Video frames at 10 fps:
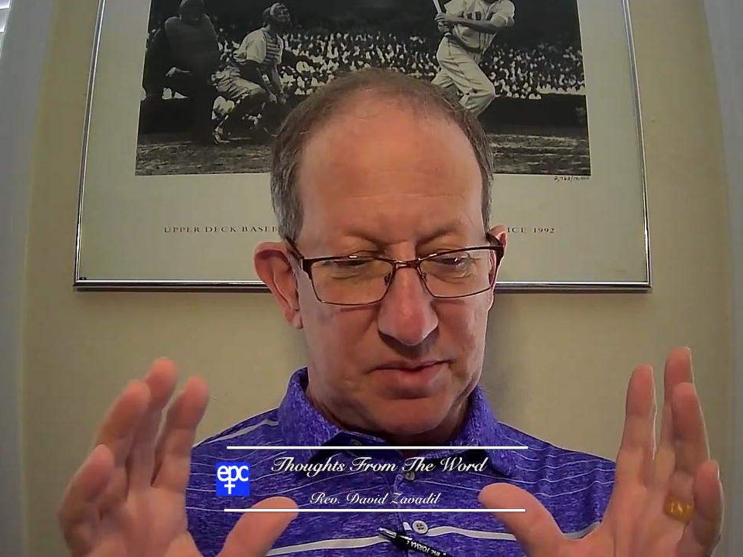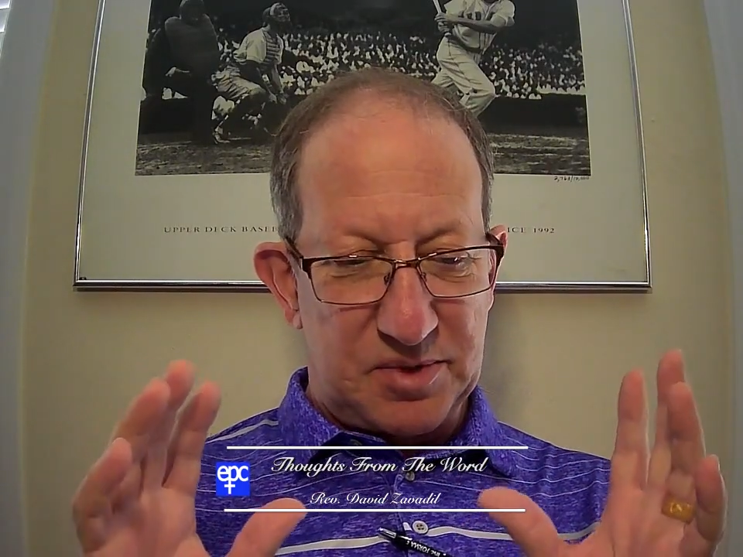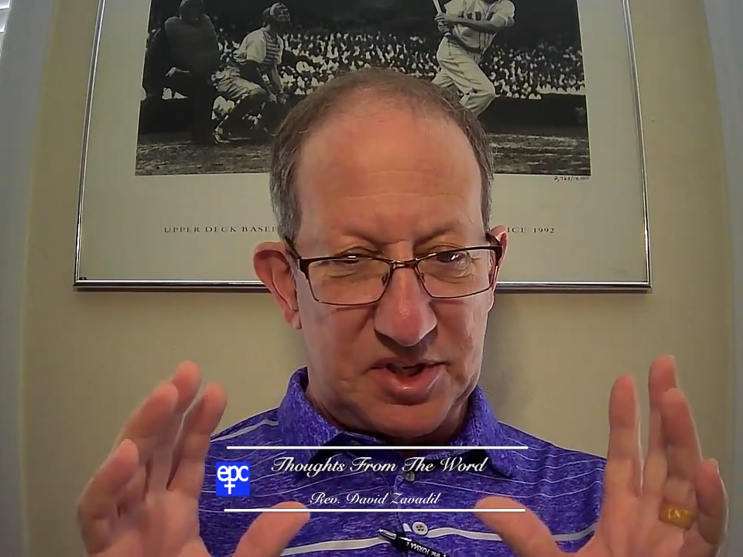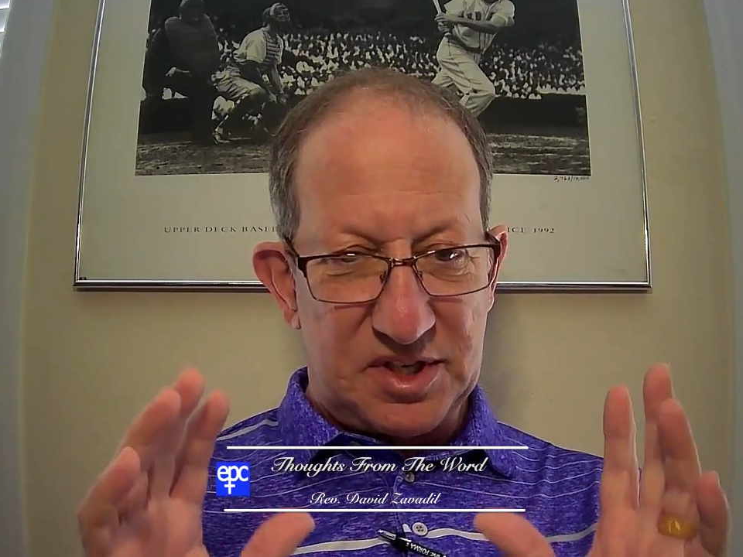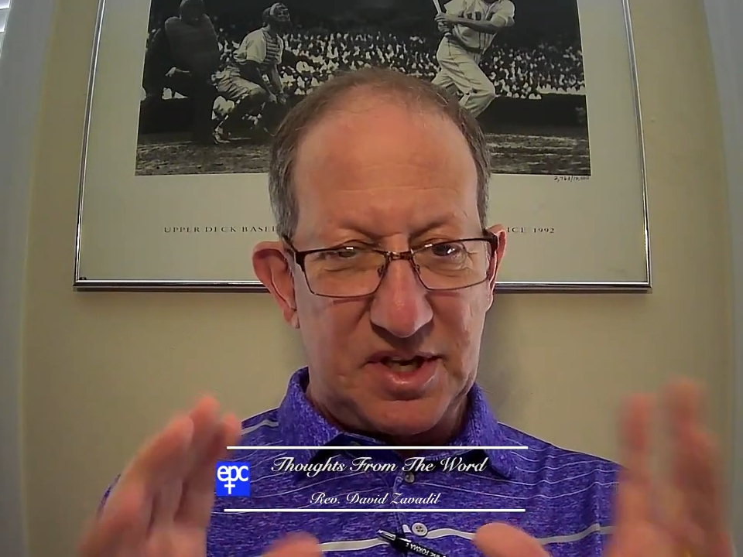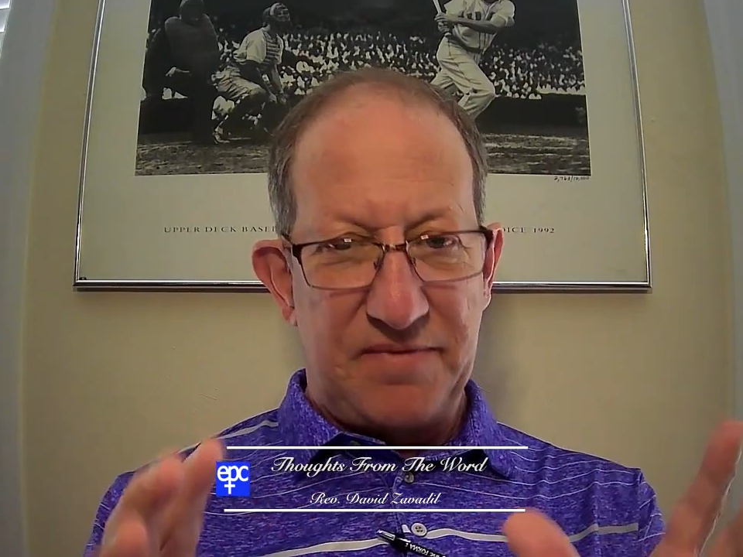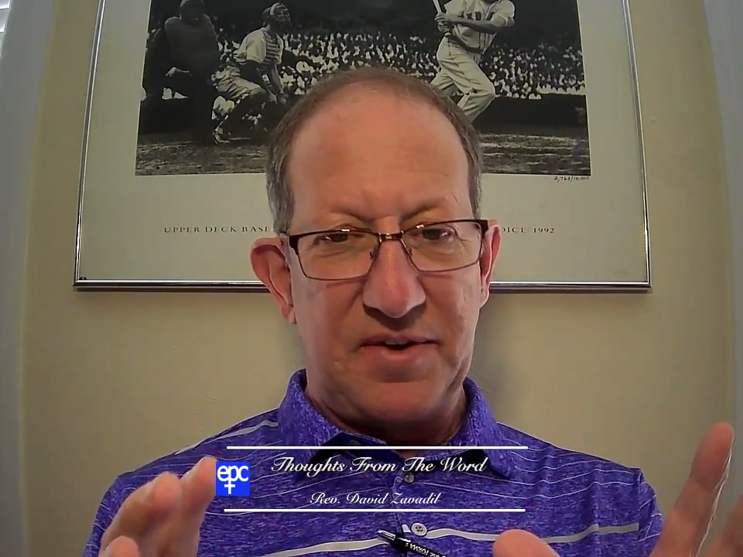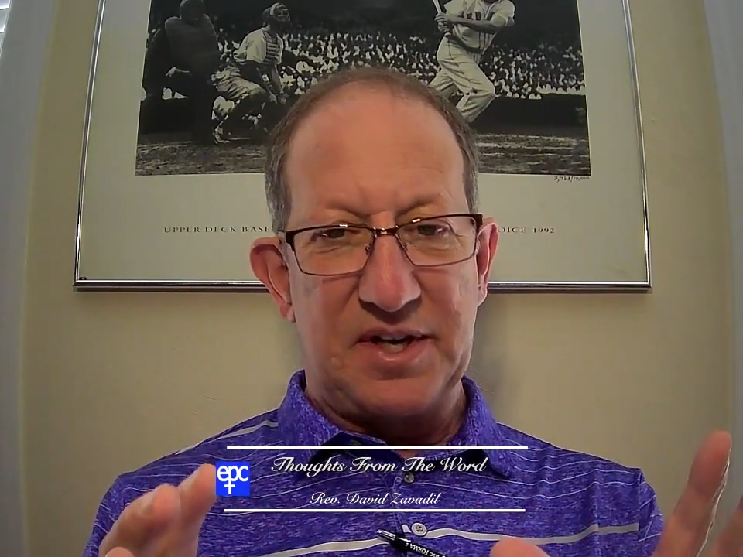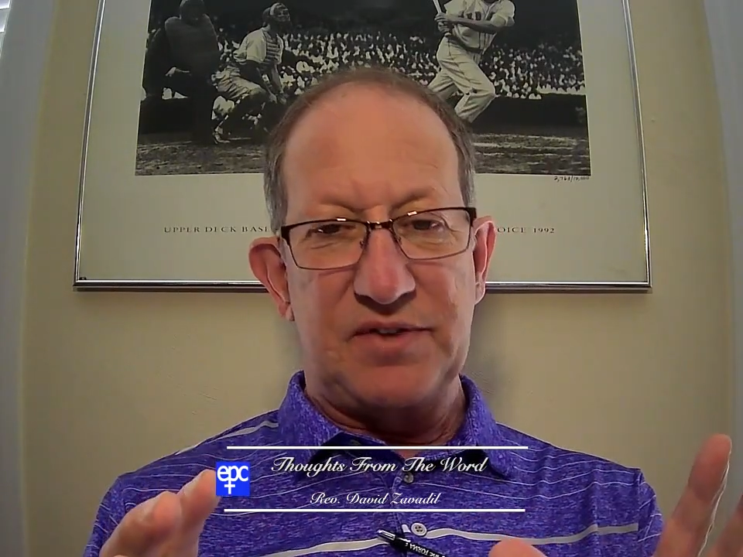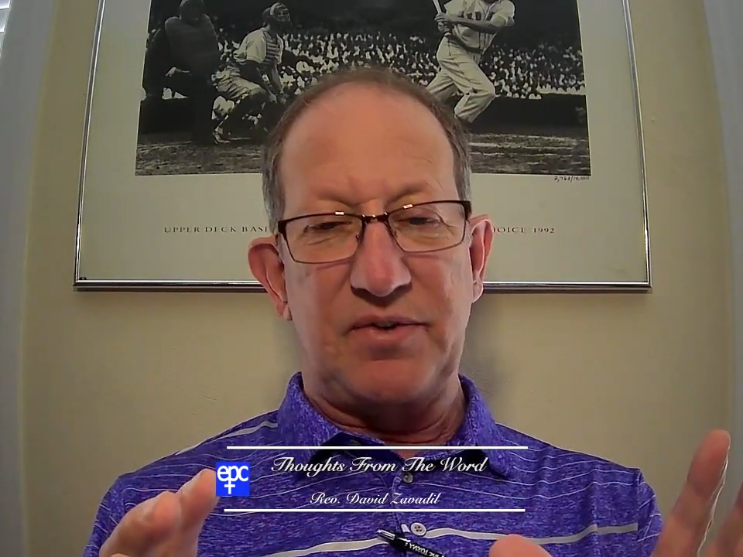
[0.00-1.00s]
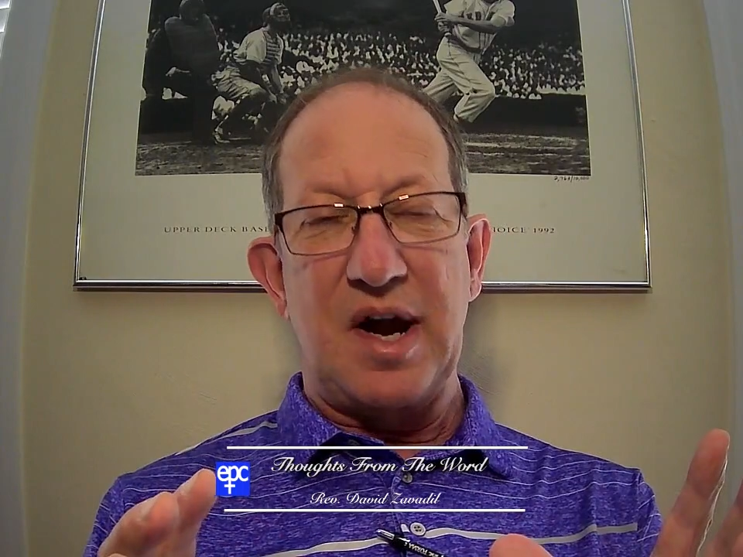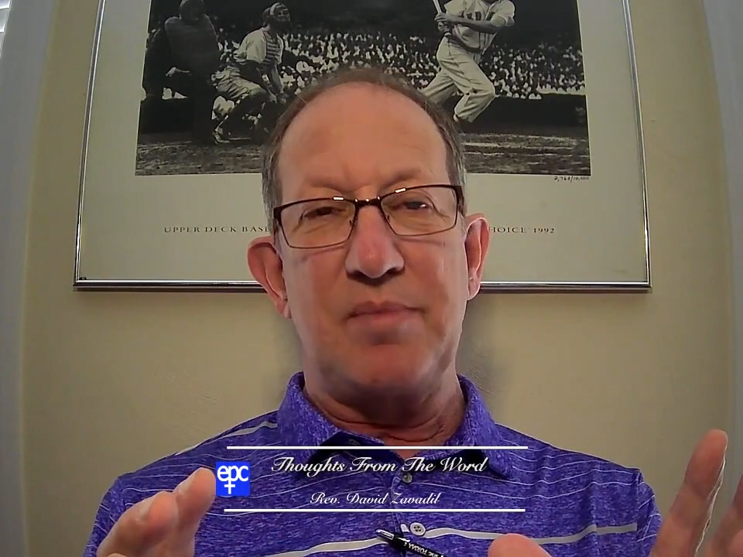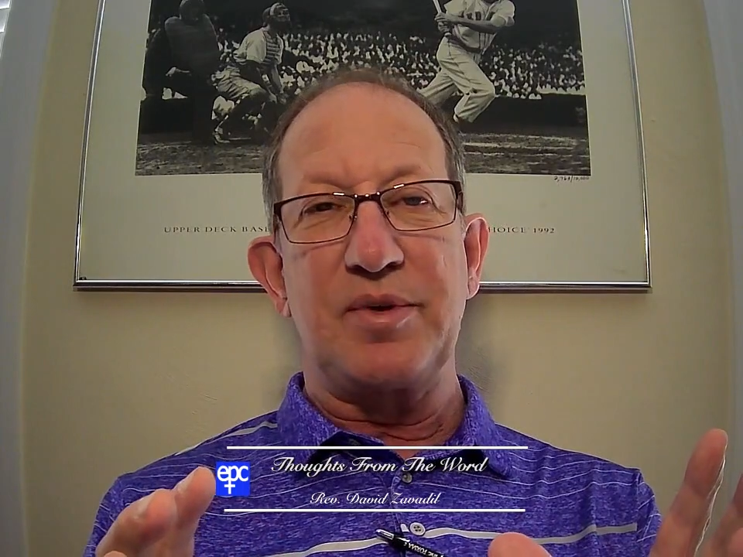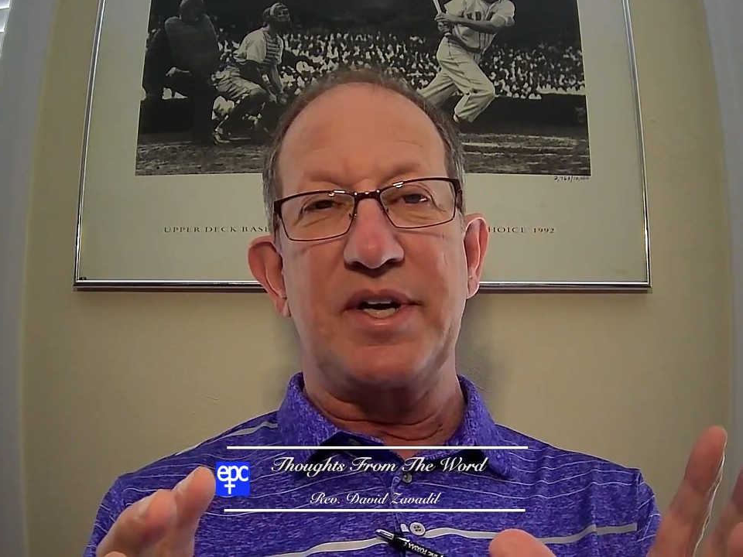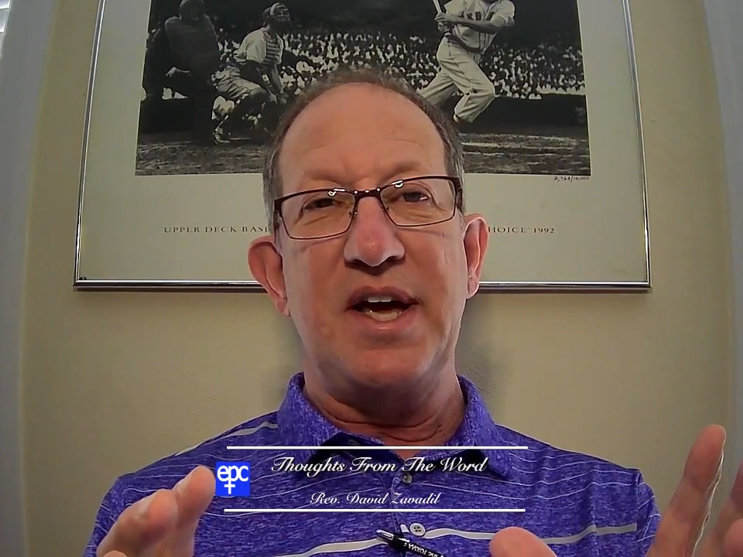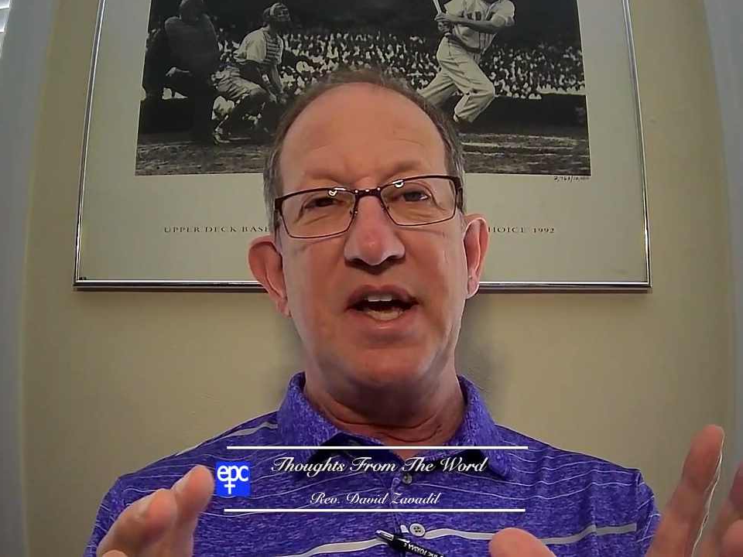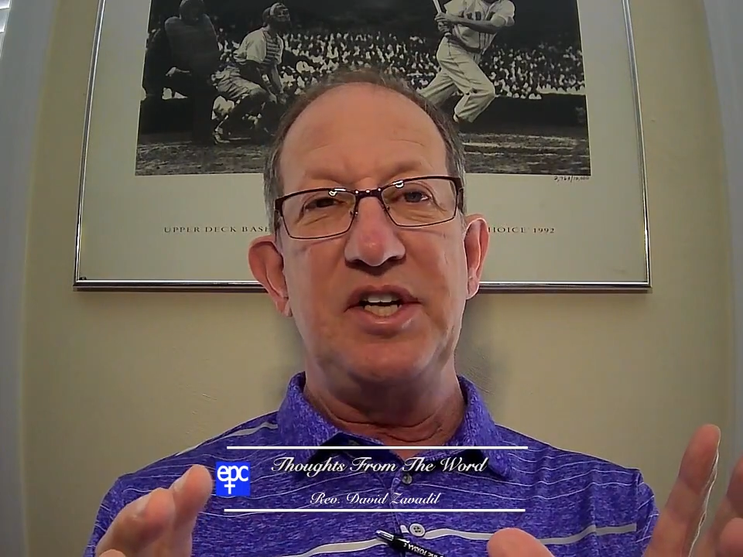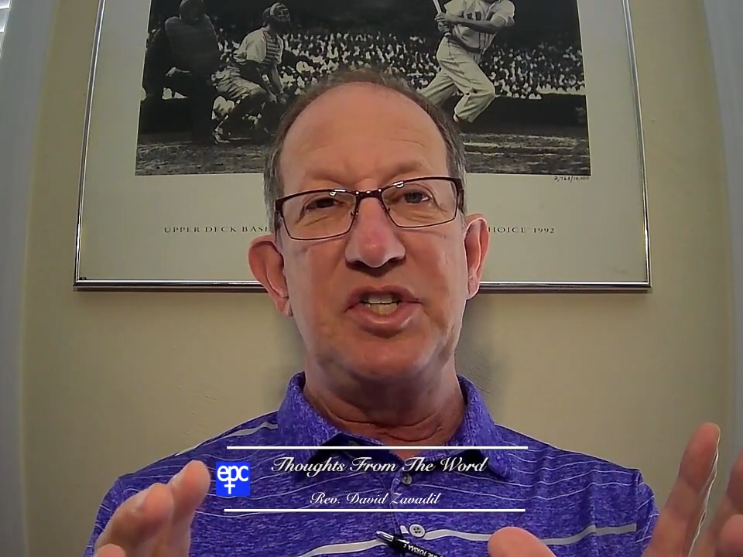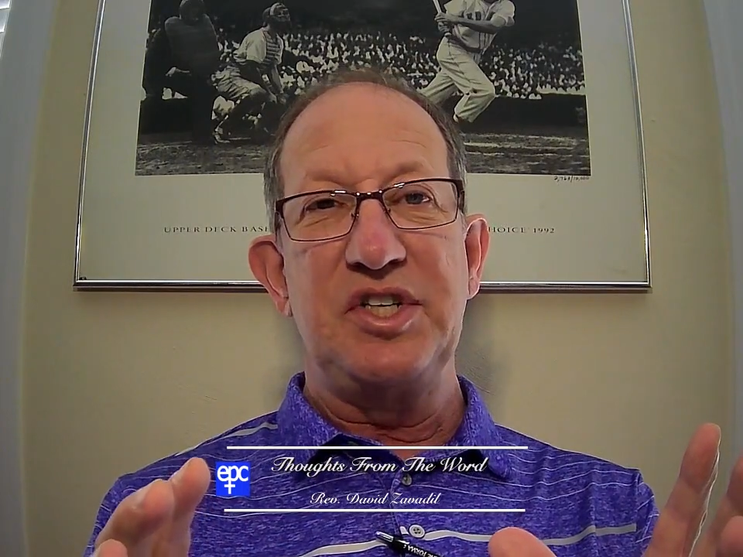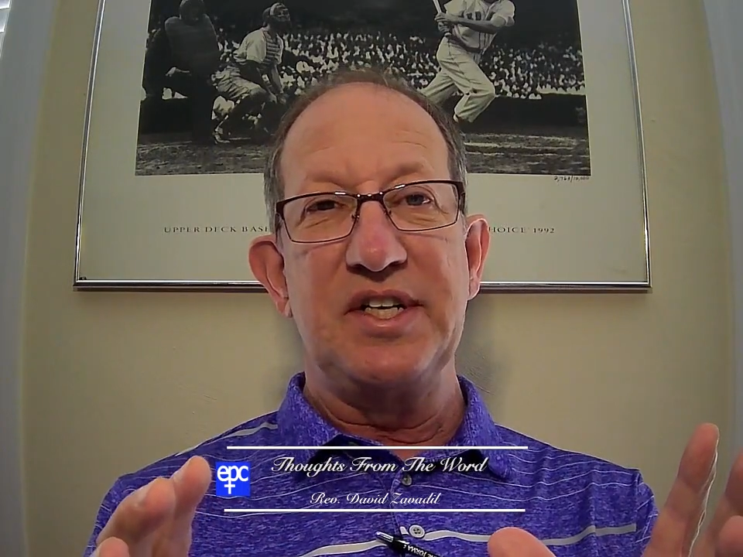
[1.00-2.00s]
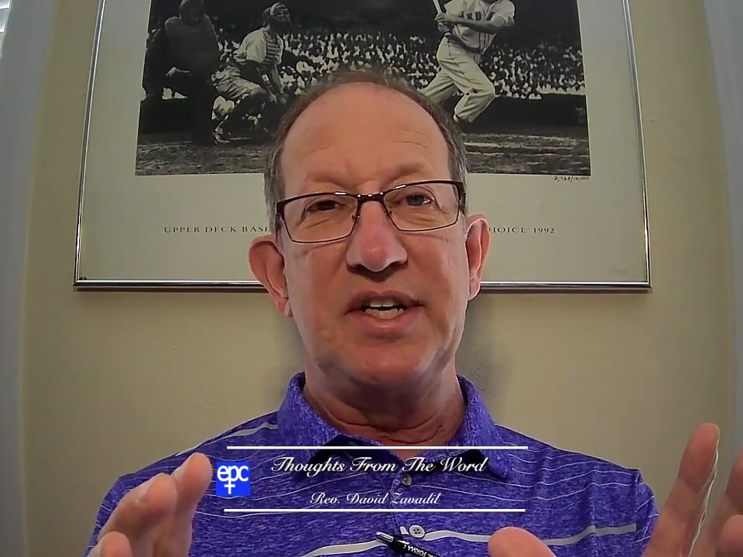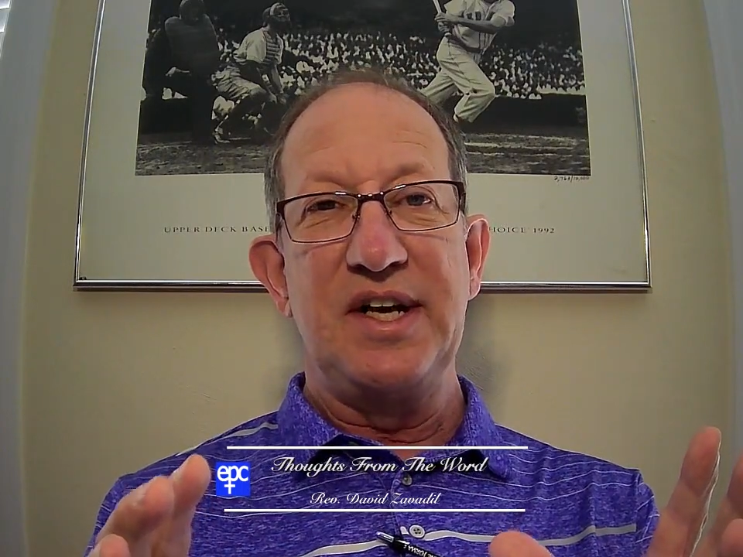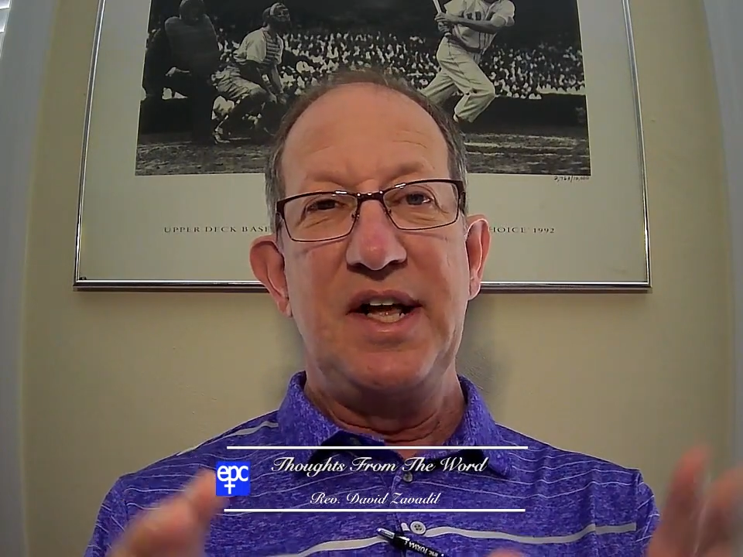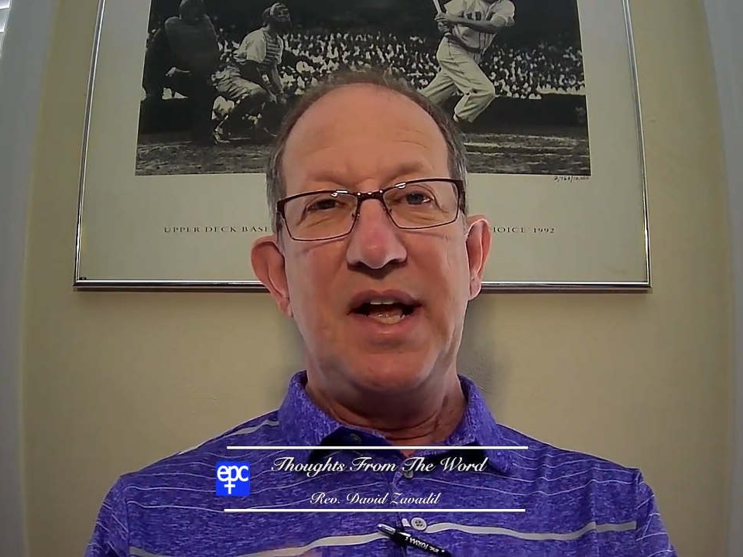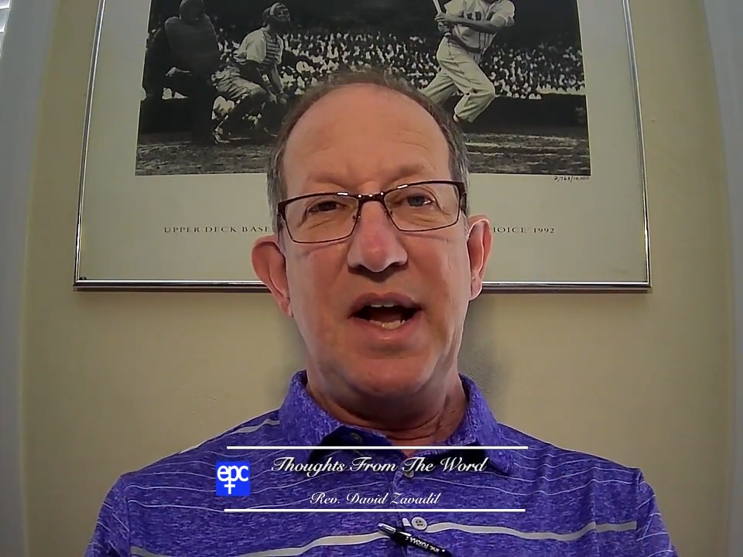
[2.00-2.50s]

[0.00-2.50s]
specifics for application.